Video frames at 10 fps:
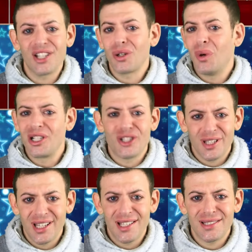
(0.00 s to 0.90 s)
and you're watching
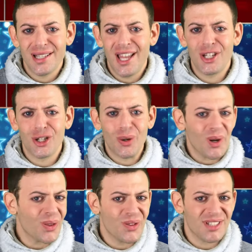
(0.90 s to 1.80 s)
this and you're
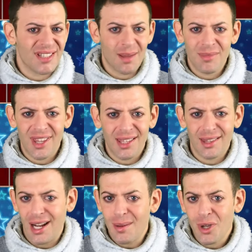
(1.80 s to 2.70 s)
going through the same thing
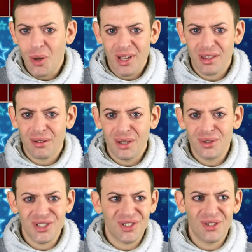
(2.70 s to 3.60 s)
that I'm going through,
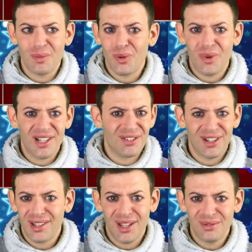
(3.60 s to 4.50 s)
just know, number one, you're
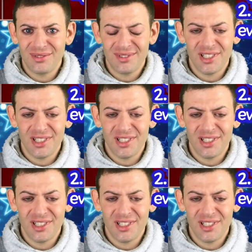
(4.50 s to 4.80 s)
not alone.